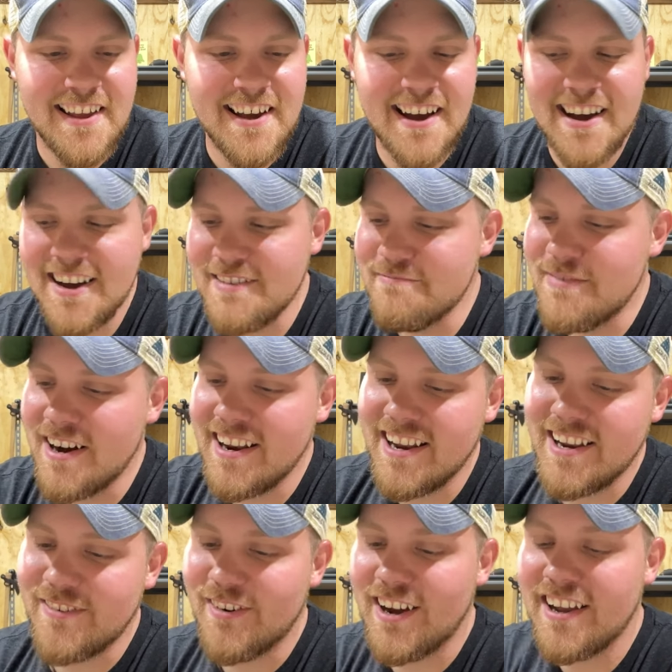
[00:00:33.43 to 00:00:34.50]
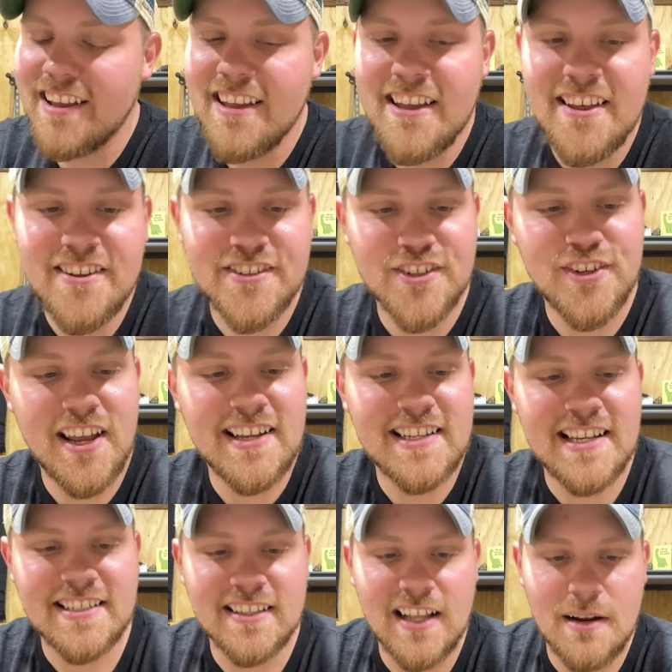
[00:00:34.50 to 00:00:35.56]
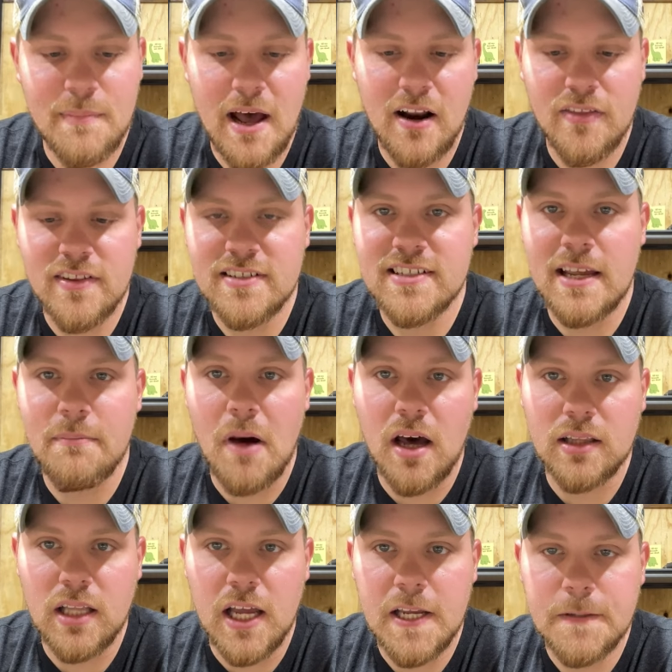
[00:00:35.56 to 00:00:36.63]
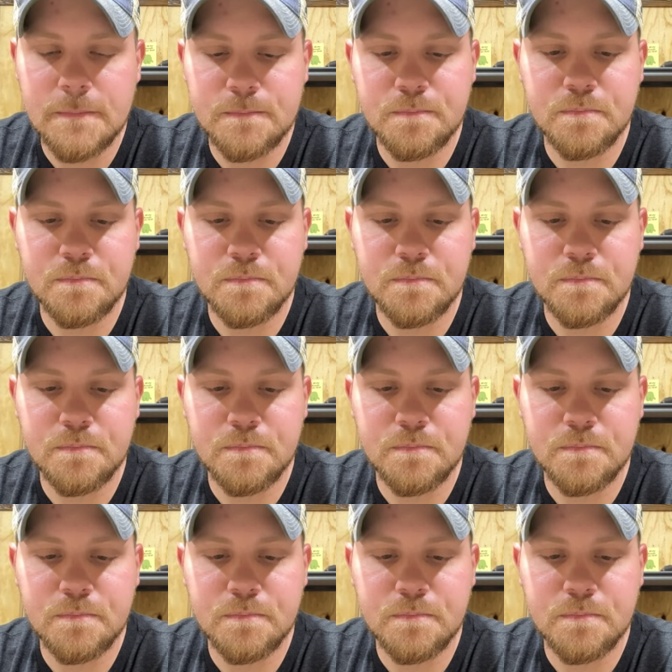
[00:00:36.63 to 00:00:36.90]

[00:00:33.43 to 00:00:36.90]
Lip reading: But anyway, so you guys ask a lot about it. This is a mod light.